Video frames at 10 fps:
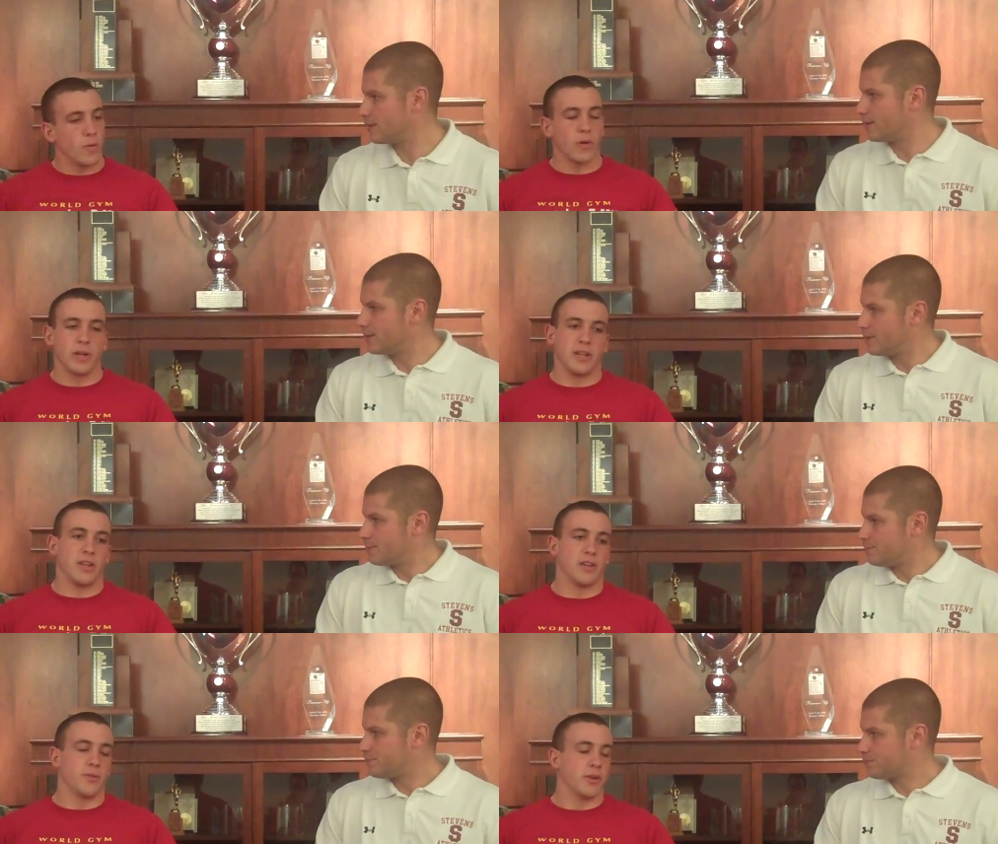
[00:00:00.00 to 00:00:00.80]
Speaker 1: Well,
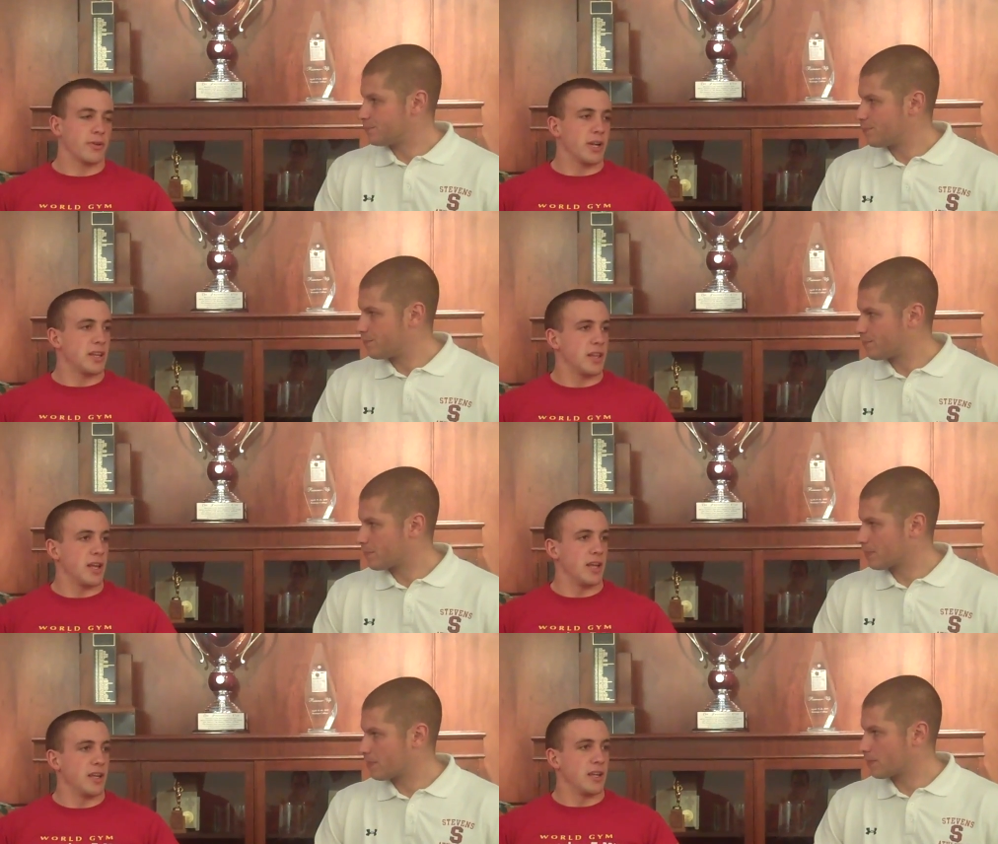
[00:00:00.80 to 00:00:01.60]
it, it's really great
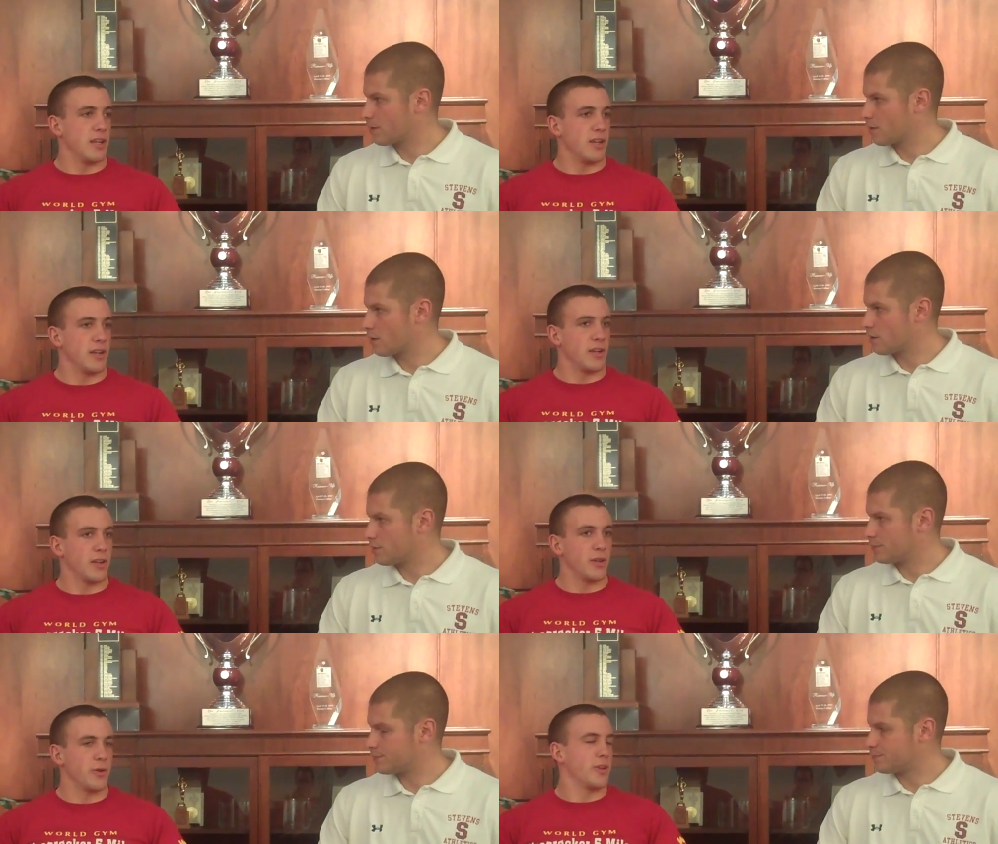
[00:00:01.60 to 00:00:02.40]
that
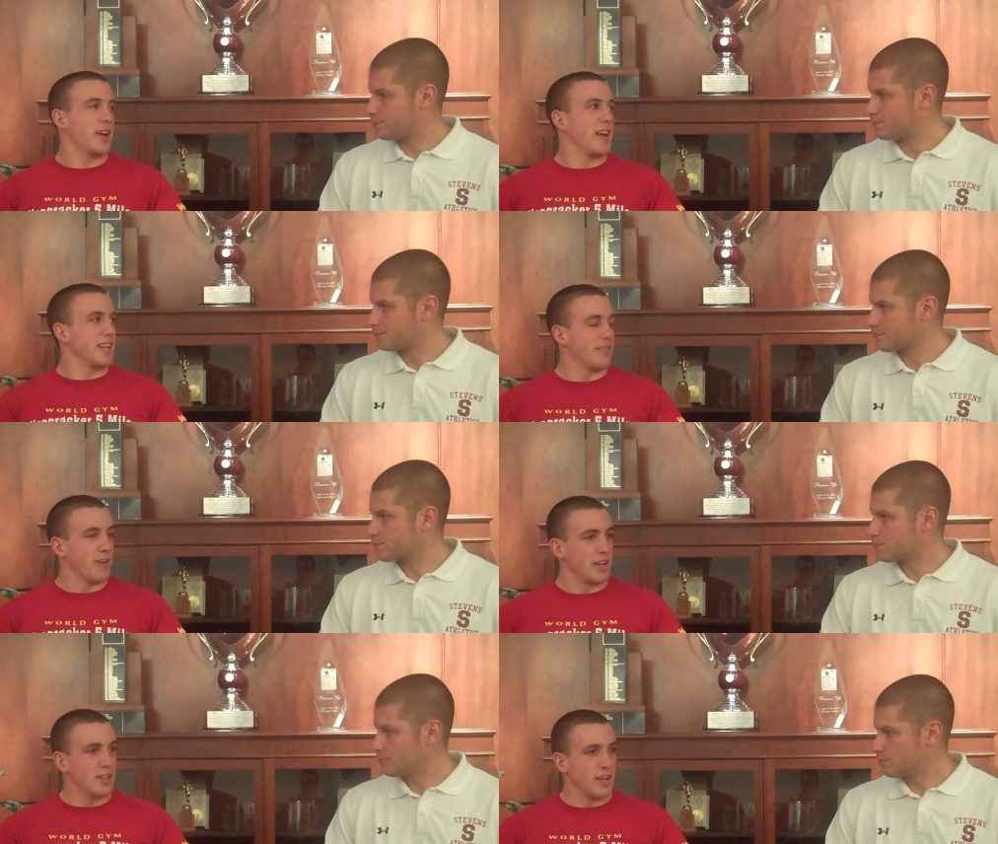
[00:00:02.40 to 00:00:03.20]
you know you look at any
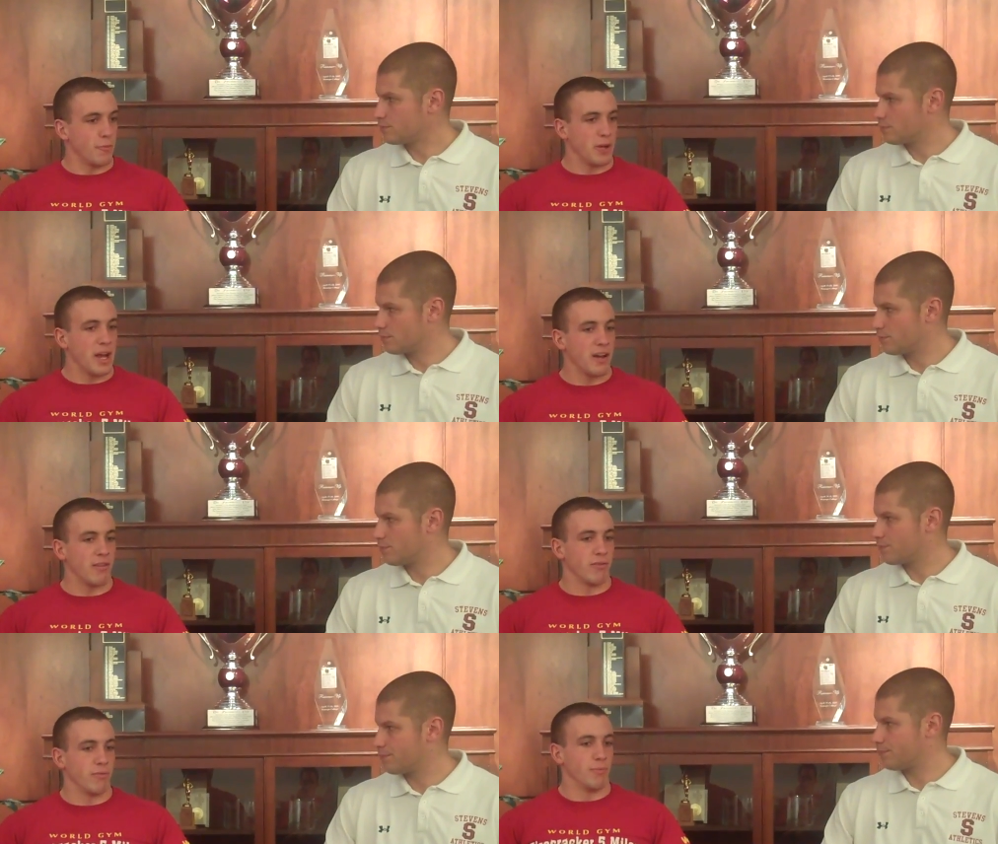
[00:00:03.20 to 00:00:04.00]
event and we
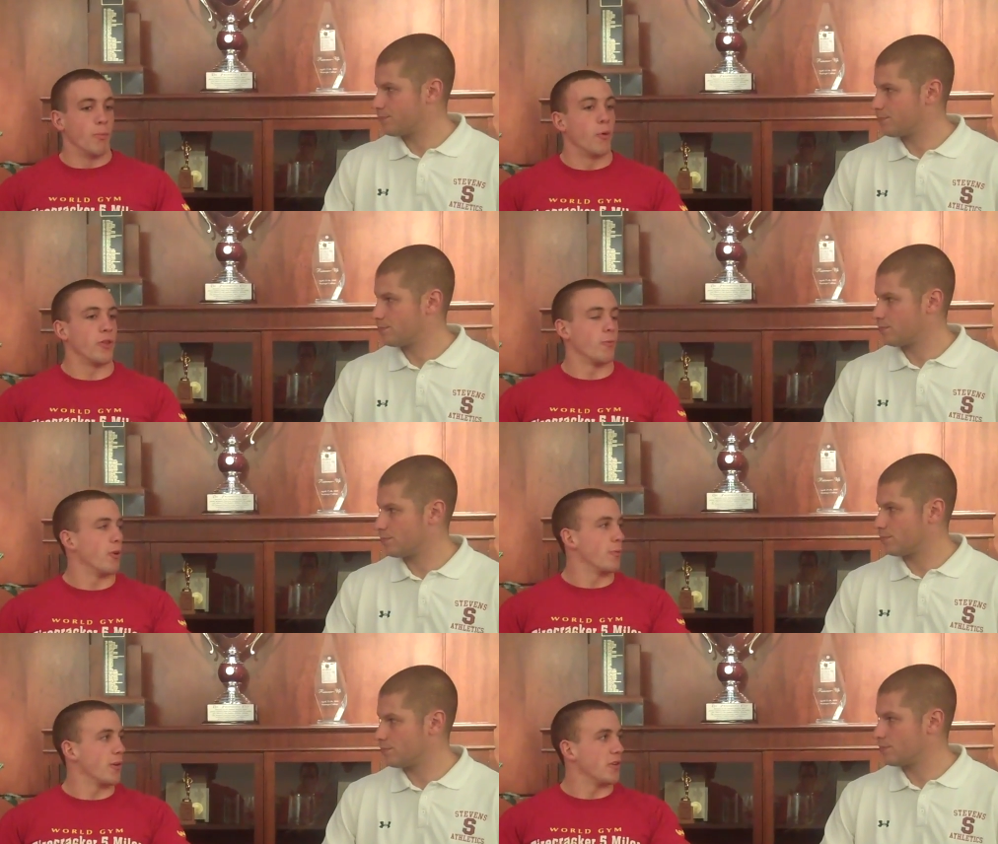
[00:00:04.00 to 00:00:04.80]
have more than
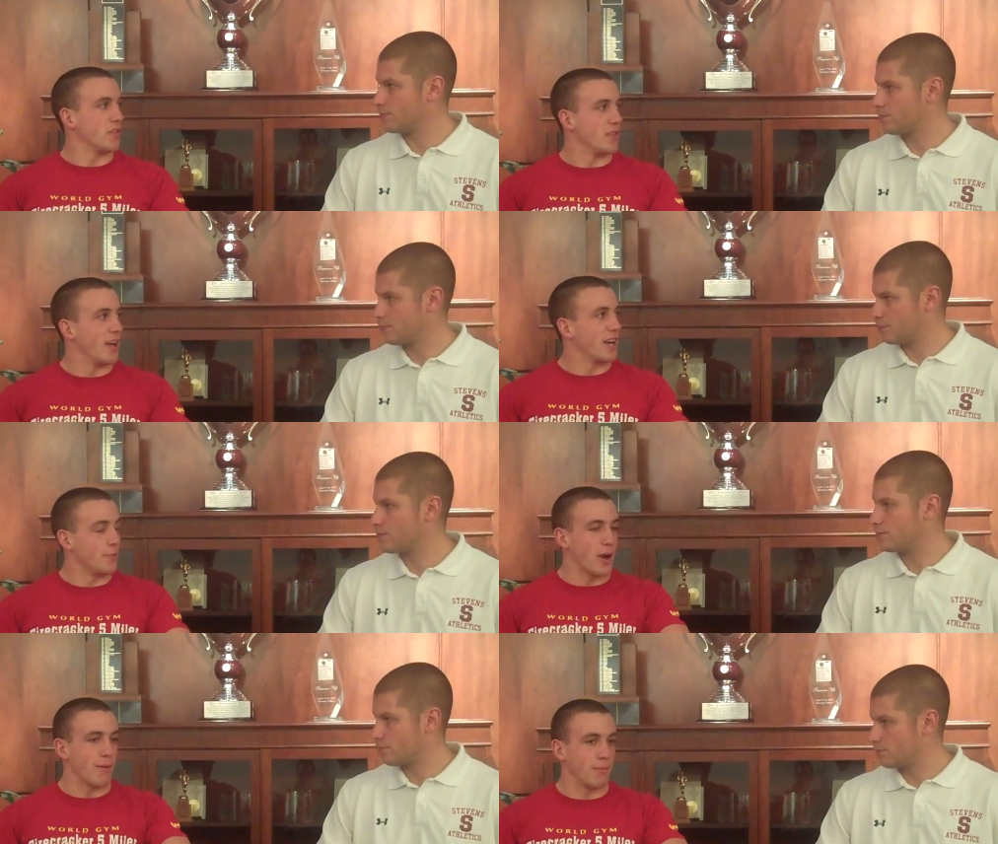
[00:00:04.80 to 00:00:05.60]
one person that could
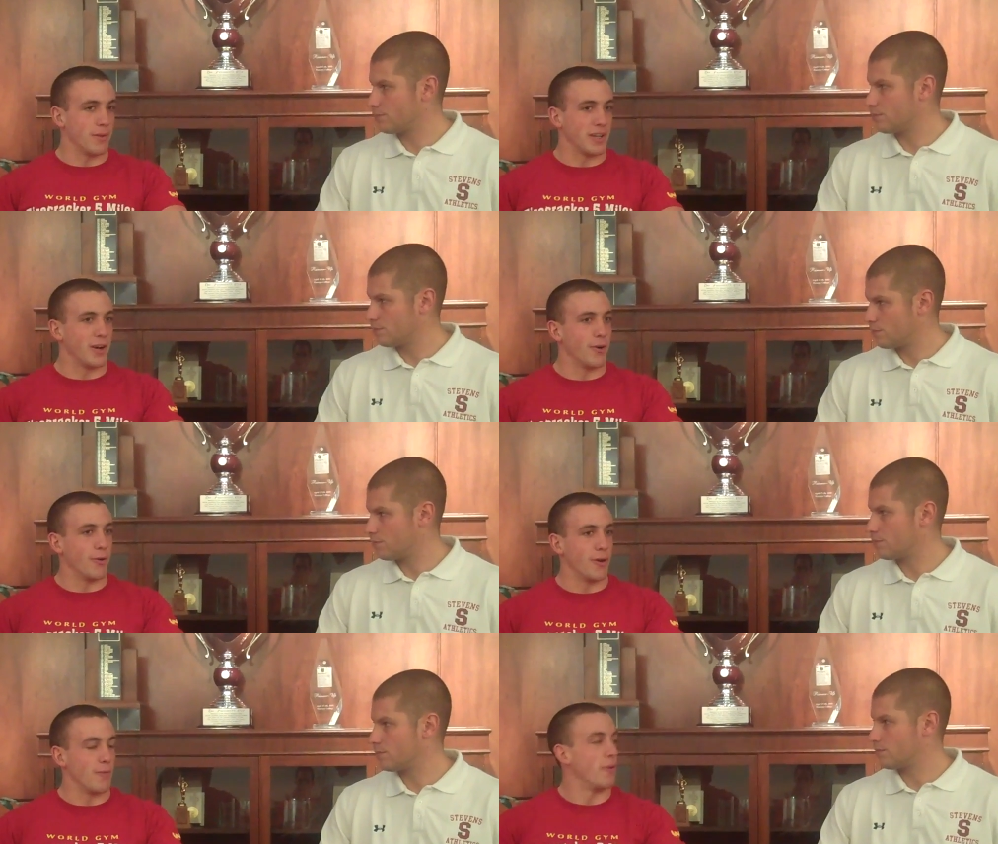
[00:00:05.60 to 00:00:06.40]
probably
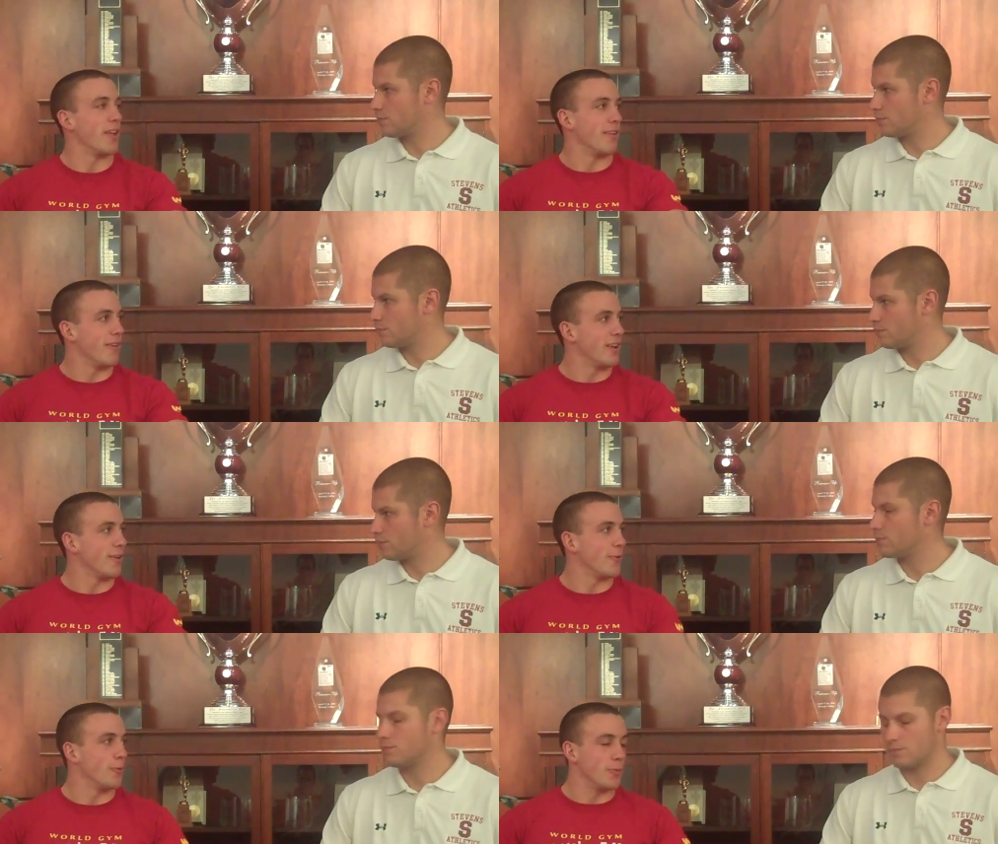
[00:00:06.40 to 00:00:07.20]
go and win that event in
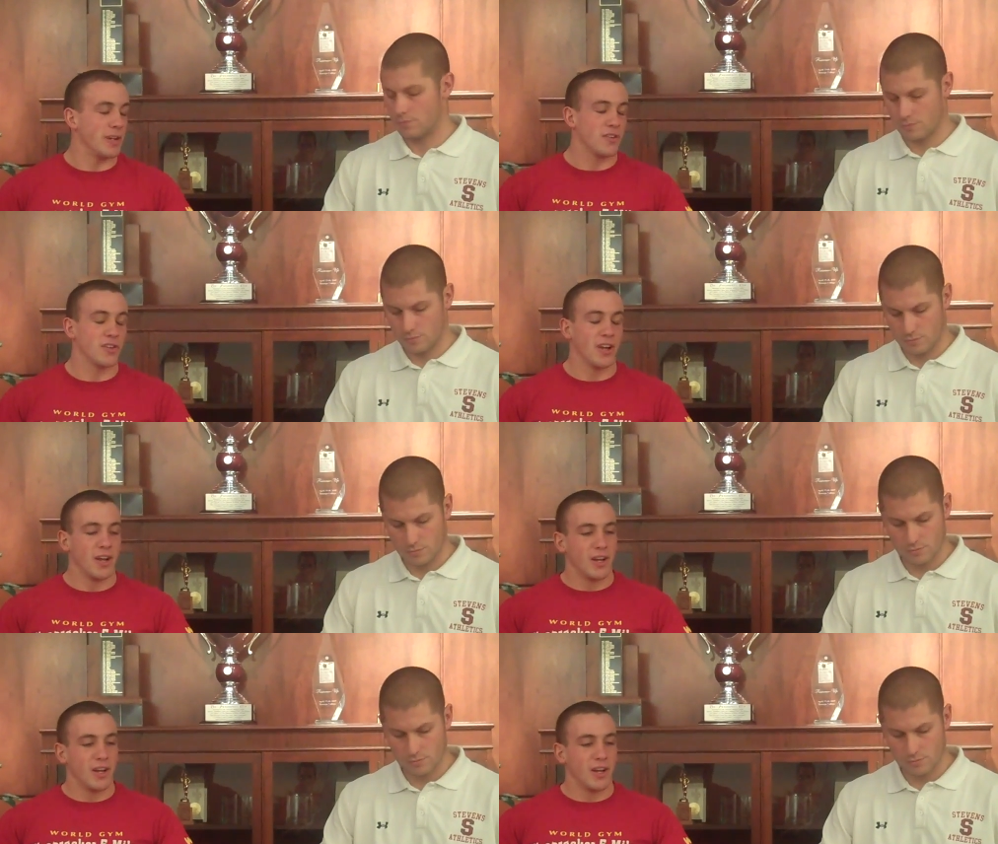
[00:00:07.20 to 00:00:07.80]
our dual meets.